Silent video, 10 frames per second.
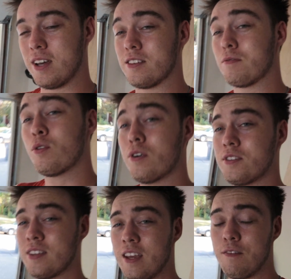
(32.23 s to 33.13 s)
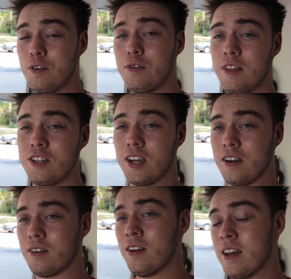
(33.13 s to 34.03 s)
because of course, if you're new to the
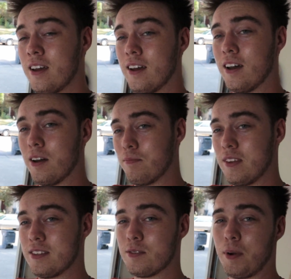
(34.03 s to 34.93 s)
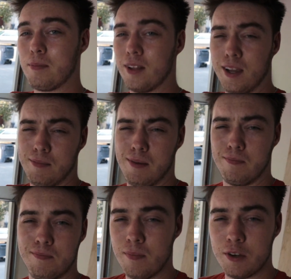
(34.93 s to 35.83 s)
channel, this is probably like my
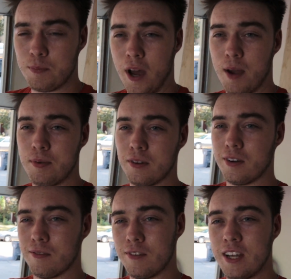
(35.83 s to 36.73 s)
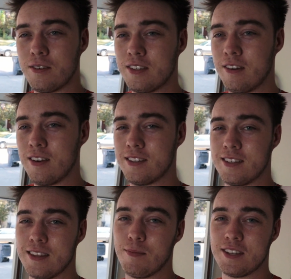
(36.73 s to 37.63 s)
most popular video series,
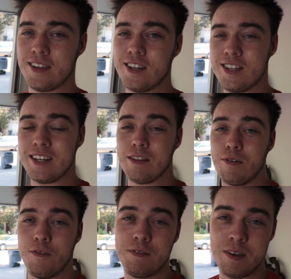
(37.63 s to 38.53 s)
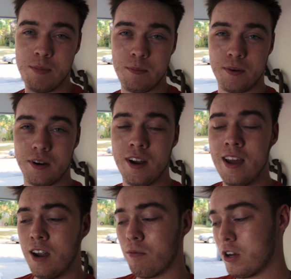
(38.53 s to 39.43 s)
is the Mustang GT350 bumper
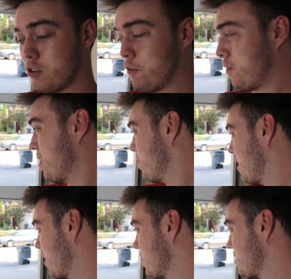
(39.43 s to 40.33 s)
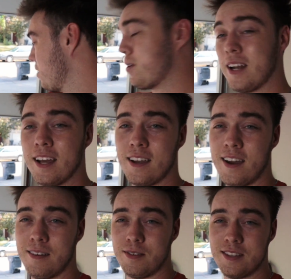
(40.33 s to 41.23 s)
retrofit, because the one I
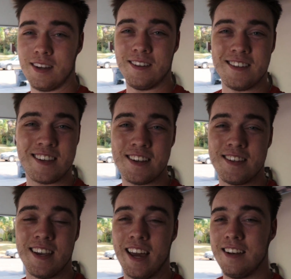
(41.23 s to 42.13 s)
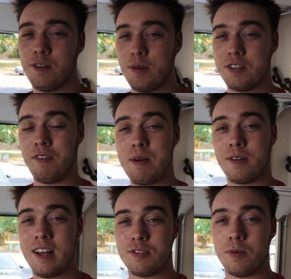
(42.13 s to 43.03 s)
got was all disgusting. I had to do a bunch of
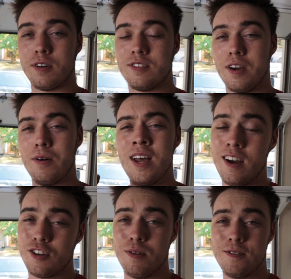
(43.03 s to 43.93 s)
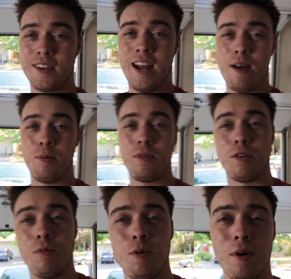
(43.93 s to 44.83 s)
fiberglass work, so not sure what's gonna happen with
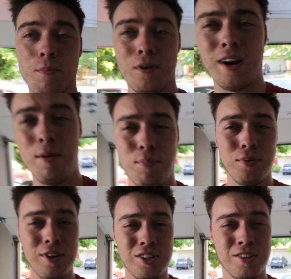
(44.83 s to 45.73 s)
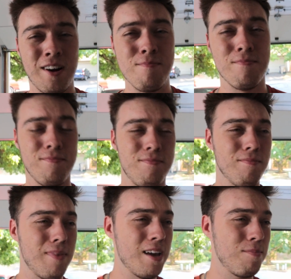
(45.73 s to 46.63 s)
the rear bumper. I'm pretty sure I
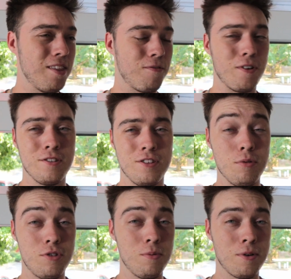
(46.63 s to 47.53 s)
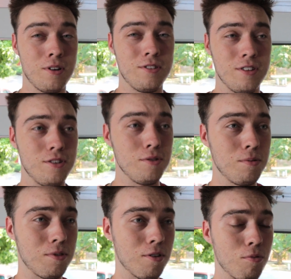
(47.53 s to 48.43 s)
might be the first YouTuber to
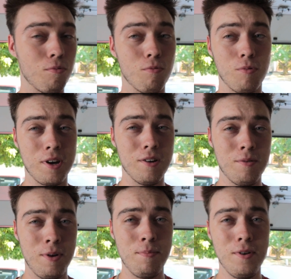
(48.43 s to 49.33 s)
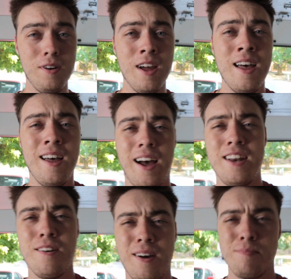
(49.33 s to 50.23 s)
do the rear bumper.
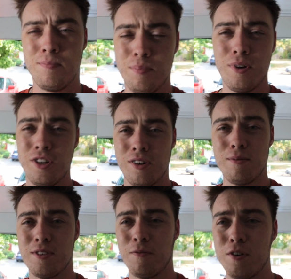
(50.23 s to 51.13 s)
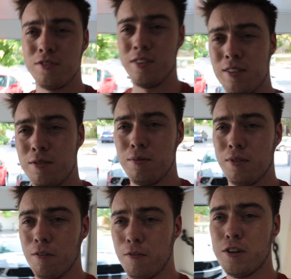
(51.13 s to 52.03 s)
I'm pretty sure I was the first to do
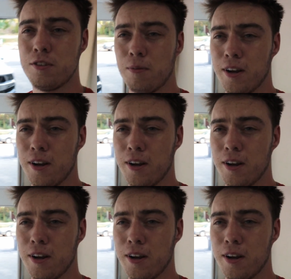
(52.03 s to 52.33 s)
the first